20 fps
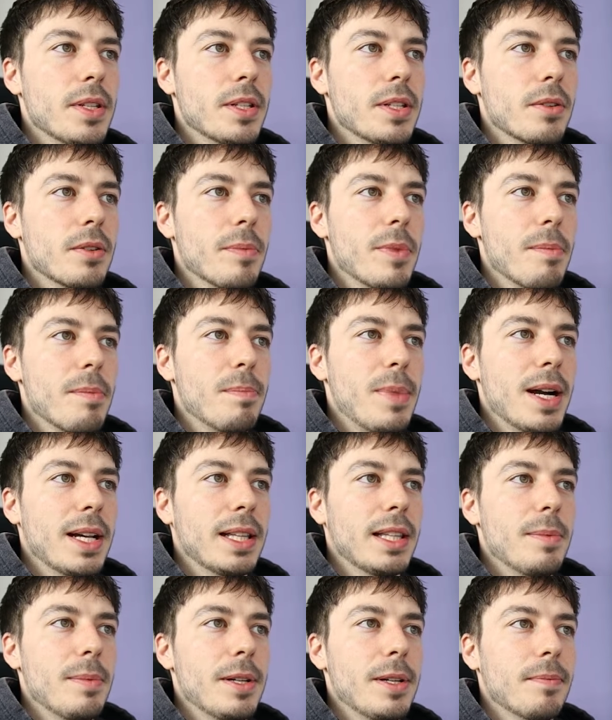This is going to be a
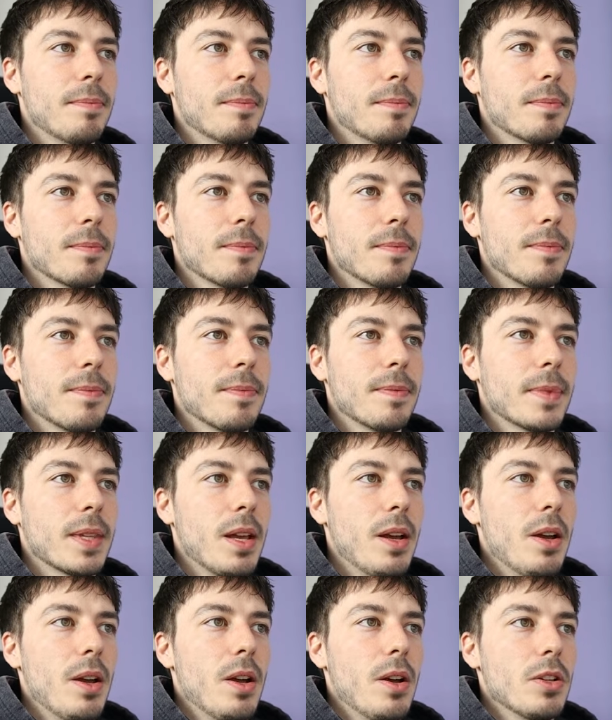buy limit.
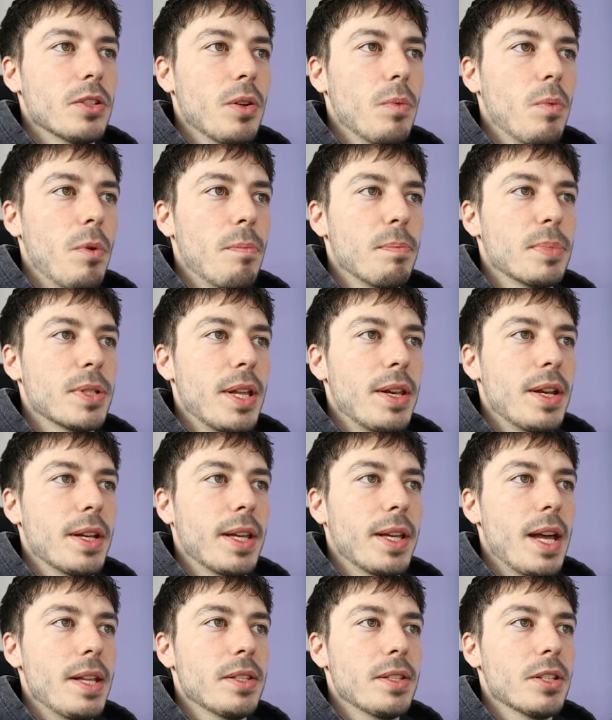So
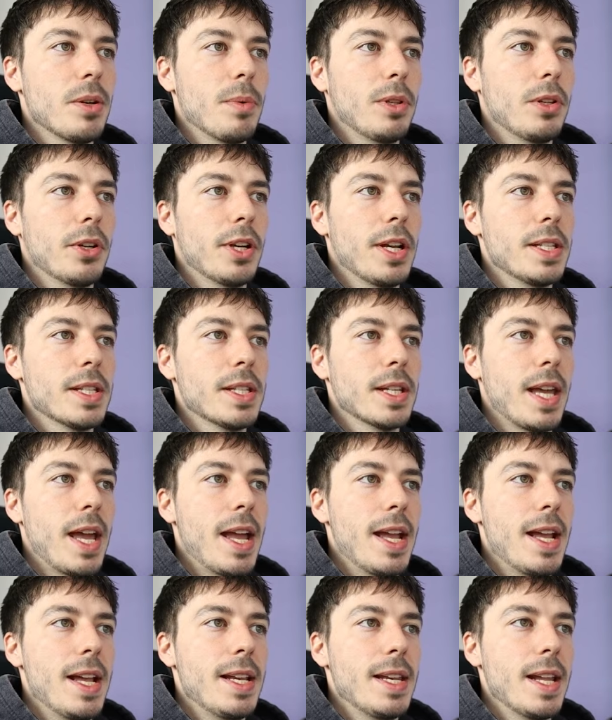1% again, so we're looking to
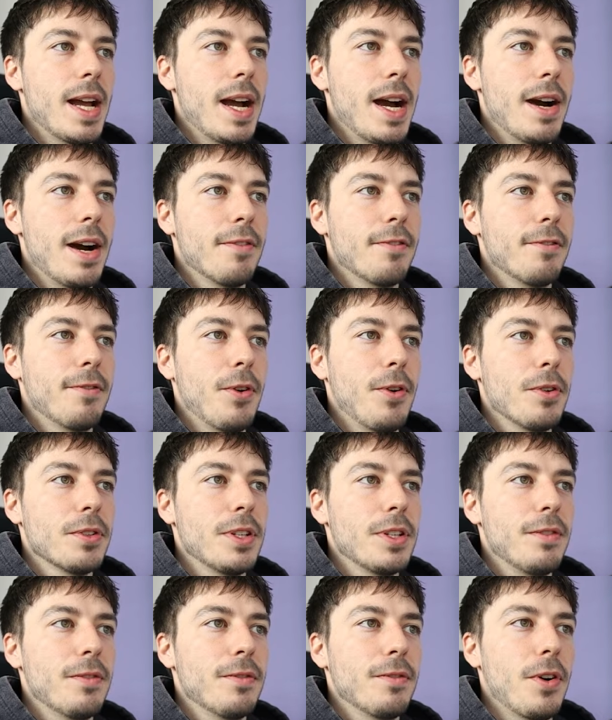get in at
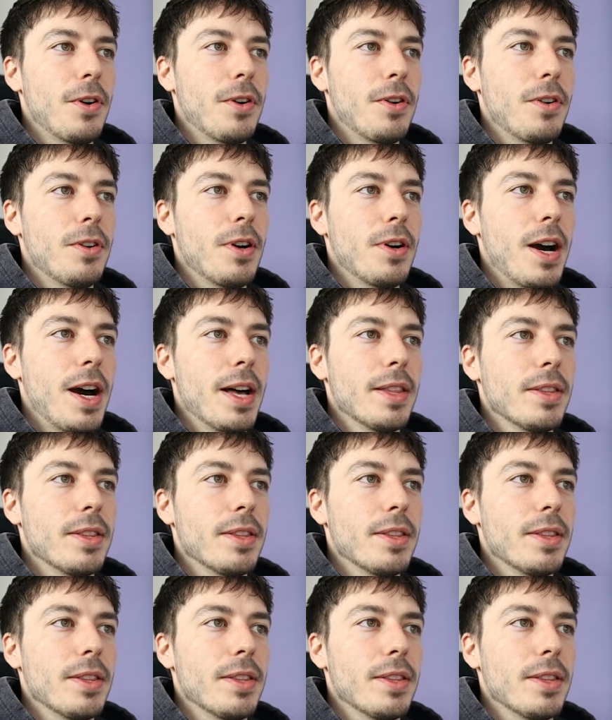44,